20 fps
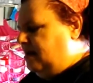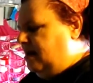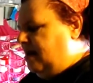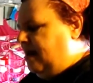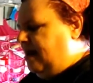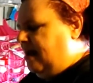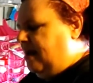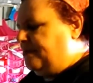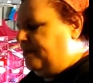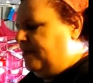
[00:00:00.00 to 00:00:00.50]

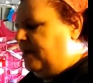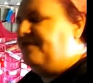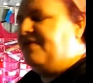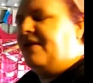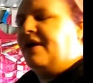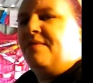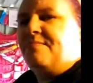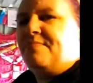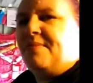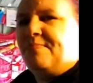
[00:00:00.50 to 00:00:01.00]
if
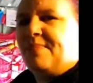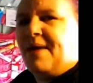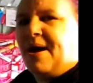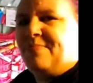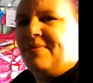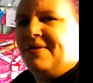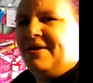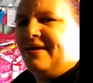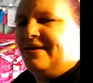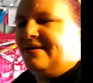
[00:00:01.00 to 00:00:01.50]
you get it bit
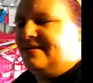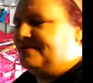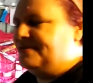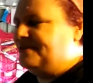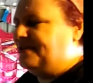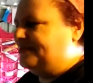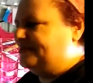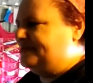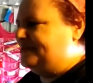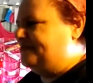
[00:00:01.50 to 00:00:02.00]
by bit,
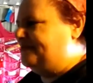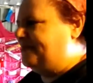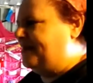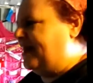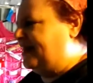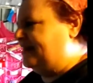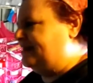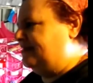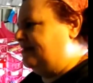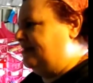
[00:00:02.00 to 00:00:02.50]
it's not so
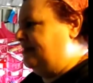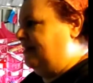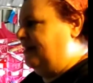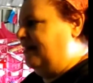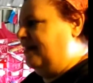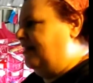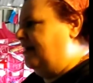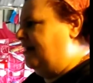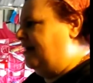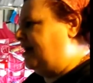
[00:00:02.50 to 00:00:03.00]
bad.
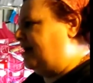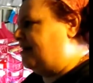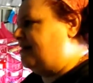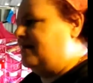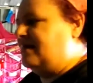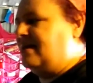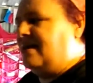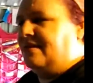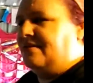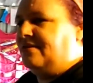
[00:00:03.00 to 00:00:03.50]
I
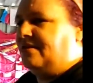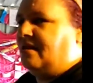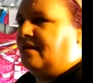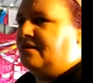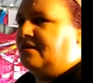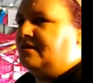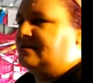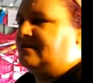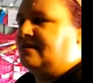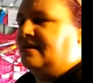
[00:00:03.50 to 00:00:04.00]
tell you
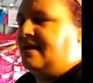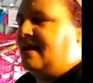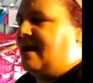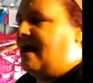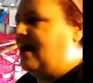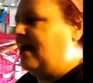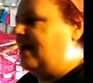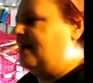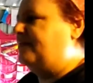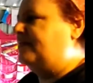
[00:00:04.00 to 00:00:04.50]
honestly,
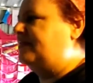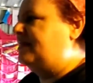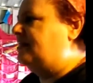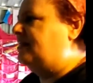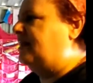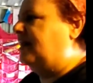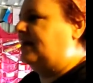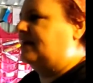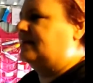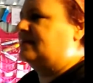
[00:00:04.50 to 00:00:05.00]
I have an head
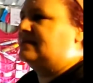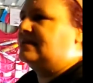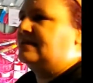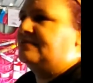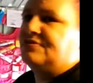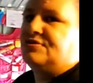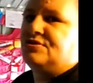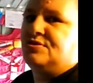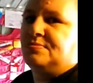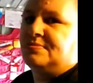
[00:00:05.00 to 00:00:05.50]
like a
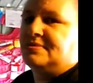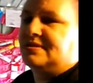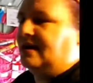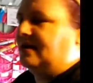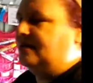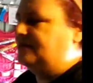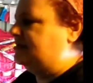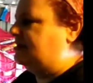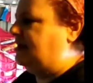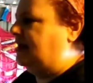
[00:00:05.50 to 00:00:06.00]
sieve
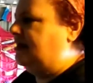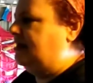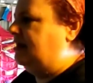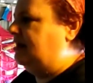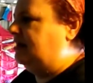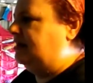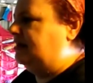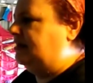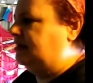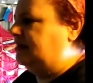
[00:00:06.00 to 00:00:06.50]
sometimes.
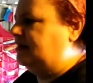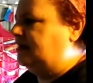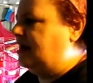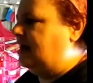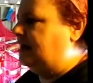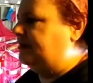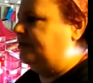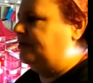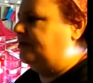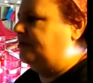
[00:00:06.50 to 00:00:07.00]
You know,
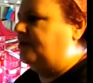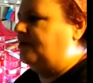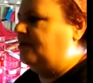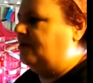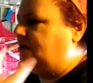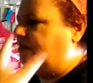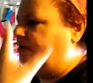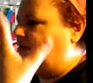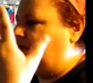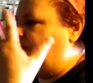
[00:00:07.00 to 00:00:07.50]
I don't
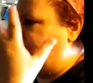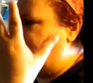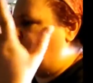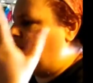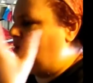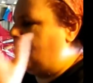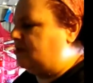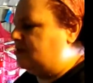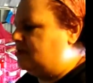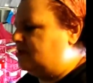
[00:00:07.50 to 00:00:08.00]
know
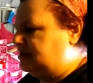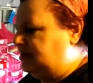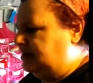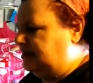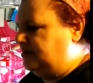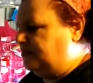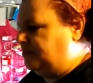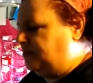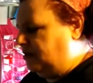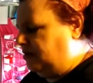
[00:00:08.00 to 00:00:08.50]
what goes
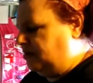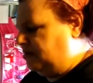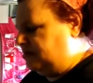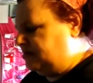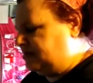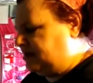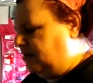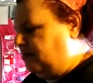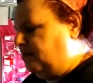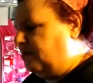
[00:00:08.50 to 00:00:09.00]
in and what
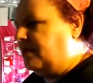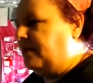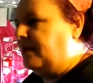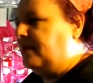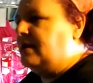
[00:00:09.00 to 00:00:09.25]
goes out.